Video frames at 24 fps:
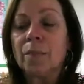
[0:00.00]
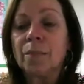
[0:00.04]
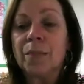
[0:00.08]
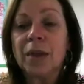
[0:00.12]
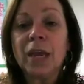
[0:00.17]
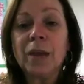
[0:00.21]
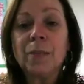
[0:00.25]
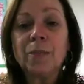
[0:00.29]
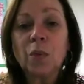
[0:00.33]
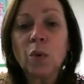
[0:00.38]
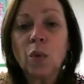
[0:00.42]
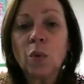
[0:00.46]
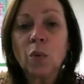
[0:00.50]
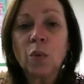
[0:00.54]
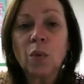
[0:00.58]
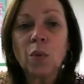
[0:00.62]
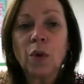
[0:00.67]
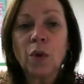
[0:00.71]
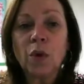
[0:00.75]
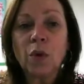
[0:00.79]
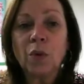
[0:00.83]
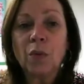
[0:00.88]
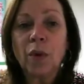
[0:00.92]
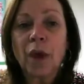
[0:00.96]
people
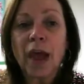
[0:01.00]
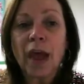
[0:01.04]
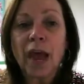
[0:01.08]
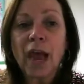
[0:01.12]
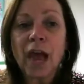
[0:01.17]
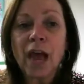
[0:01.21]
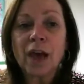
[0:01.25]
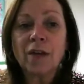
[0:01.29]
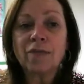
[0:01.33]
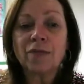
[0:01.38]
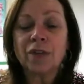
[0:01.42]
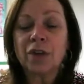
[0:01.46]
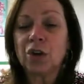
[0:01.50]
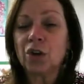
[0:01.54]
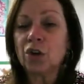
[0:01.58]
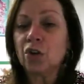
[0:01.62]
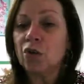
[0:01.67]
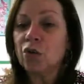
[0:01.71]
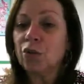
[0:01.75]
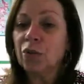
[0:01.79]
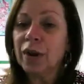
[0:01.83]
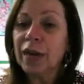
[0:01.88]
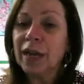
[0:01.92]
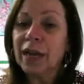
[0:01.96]
who have the
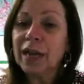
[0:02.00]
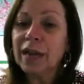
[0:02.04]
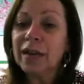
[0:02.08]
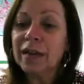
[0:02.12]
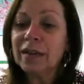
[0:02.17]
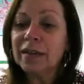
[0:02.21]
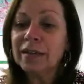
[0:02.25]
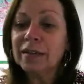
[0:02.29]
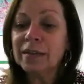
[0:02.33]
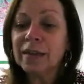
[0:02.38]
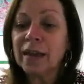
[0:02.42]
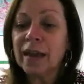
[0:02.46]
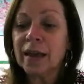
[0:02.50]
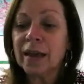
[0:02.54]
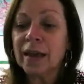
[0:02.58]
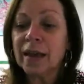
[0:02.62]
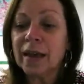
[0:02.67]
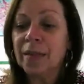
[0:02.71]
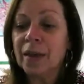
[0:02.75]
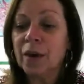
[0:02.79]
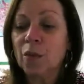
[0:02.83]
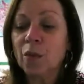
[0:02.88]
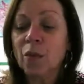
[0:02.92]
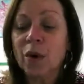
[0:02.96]
degrees
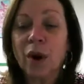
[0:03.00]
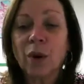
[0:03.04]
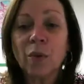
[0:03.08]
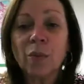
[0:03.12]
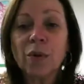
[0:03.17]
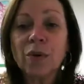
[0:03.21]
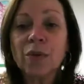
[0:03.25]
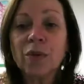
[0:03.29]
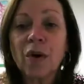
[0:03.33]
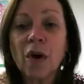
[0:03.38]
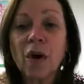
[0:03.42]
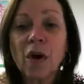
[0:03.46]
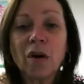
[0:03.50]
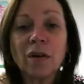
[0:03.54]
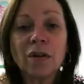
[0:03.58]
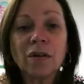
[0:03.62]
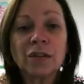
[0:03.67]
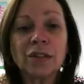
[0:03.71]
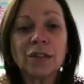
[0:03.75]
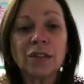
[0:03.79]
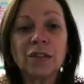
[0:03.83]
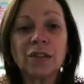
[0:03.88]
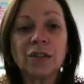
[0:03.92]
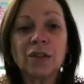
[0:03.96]
and the
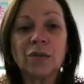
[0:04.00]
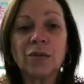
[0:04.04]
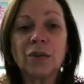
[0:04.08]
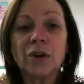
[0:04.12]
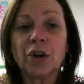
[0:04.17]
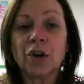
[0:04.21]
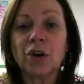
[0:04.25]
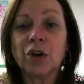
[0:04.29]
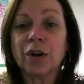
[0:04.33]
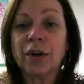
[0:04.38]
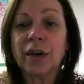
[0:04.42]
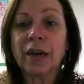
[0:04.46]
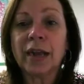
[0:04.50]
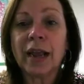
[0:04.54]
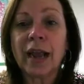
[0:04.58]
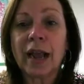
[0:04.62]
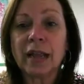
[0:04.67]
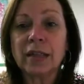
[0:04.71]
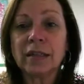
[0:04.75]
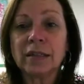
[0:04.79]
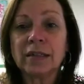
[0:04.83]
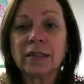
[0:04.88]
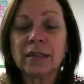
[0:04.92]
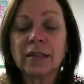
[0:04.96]
wherewithal to do a good
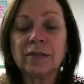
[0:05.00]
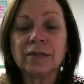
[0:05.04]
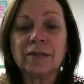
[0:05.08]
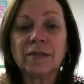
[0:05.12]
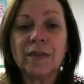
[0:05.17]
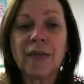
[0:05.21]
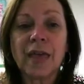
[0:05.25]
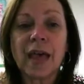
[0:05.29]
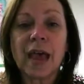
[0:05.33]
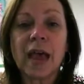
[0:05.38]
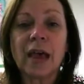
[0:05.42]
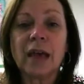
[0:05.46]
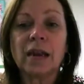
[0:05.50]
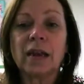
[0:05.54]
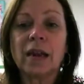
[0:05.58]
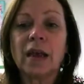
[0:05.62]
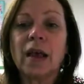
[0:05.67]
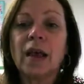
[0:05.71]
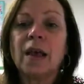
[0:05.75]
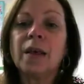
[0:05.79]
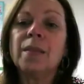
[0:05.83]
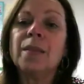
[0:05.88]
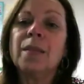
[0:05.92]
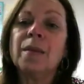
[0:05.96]
analysis of that,
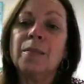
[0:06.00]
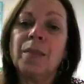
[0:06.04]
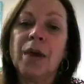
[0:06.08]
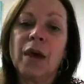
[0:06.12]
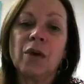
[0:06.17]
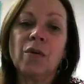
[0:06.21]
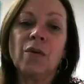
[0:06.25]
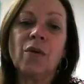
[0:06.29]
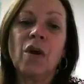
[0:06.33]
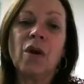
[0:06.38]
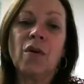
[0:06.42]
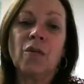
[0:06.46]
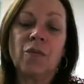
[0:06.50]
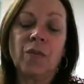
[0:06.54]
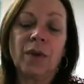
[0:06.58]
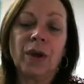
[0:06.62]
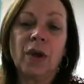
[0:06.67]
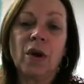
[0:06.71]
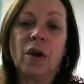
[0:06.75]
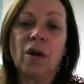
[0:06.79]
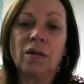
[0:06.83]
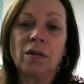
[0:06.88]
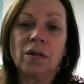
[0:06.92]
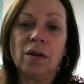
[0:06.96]
the better off
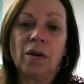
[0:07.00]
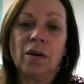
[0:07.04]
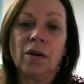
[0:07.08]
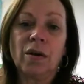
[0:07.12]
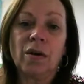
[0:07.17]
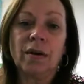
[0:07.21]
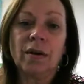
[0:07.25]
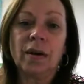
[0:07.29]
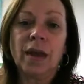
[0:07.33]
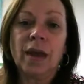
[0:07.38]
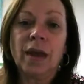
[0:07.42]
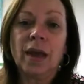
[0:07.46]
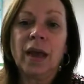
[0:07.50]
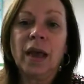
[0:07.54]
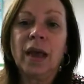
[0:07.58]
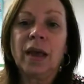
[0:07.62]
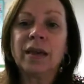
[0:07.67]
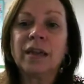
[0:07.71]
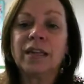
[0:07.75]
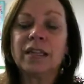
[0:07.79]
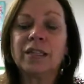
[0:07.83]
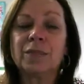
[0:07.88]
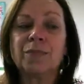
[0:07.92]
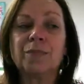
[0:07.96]
we all are.
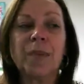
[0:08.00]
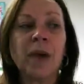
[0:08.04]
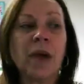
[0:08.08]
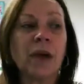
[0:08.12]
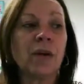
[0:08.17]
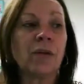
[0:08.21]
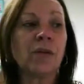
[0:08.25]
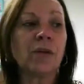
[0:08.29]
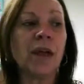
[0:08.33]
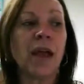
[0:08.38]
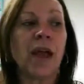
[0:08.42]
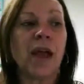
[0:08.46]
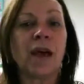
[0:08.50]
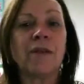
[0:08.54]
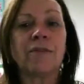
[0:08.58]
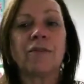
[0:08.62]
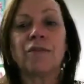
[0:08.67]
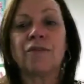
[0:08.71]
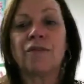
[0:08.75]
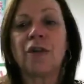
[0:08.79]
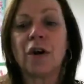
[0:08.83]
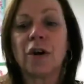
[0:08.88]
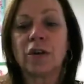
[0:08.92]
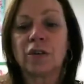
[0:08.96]
And it's better to have
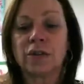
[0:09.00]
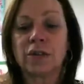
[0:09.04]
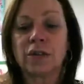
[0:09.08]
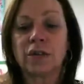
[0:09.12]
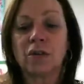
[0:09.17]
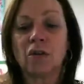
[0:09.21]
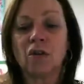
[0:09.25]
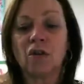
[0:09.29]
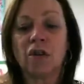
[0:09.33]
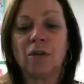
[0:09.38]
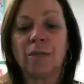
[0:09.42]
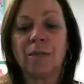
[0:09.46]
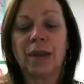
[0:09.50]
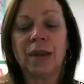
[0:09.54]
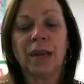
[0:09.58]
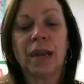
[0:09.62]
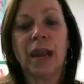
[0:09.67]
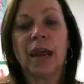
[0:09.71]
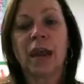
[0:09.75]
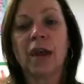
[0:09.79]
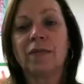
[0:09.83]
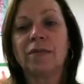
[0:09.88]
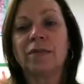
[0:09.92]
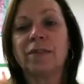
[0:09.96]
a false alarm and to
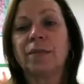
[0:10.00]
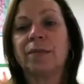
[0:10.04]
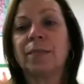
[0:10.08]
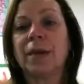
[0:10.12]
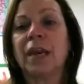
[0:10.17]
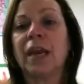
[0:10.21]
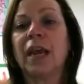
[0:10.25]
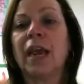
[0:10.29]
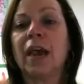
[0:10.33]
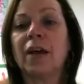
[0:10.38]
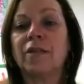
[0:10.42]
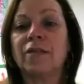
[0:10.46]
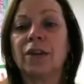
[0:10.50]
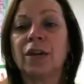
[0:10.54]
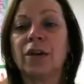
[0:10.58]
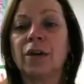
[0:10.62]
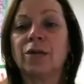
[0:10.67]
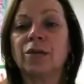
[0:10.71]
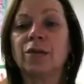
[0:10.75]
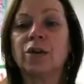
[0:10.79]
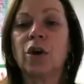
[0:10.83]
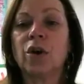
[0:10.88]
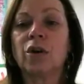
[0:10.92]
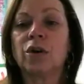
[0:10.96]
have somebody have to
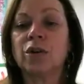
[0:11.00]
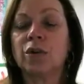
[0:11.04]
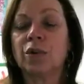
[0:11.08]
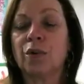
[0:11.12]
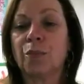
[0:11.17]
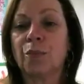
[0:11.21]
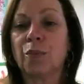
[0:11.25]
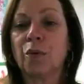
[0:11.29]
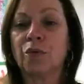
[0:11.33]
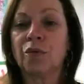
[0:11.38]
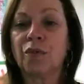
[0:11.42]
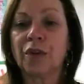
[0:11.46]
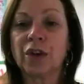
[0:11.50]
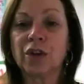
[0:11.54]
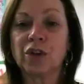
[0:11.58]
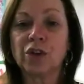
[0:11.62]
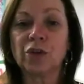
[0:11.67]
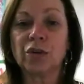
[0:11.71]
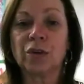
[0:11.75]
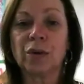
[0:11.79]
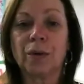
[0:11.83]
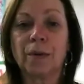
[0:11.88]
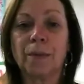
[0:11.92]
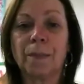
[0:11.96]
go talk to a
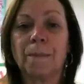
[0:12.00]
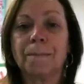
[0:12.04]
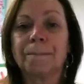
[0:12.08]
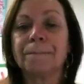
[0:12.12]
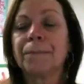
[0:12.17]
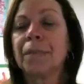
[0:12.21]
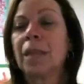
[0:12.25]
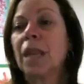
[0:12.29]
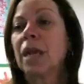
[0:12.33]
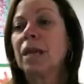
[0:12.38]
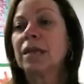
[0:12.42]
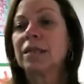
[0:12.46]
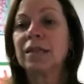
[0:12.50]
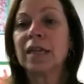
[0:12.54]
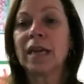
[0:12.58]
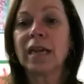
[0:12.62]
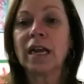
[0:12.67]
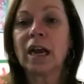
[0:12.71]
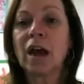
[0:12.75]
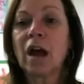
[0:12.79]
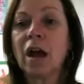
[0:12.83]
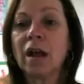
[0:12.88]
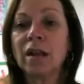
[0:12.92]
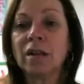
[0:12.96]
professional
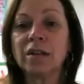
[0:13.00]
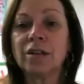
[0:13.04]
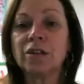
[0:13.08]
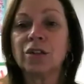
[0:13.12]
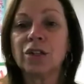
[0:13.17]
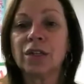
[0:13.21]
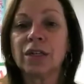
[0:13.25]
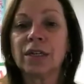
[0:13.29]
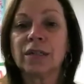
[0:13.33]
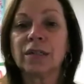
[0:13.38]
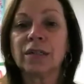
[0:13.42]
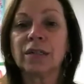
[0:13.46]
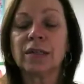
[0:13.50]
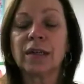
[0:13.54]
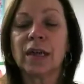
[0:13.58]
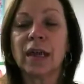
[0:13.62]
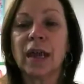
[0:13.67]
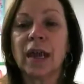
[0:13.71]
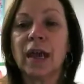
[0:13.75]
psychologist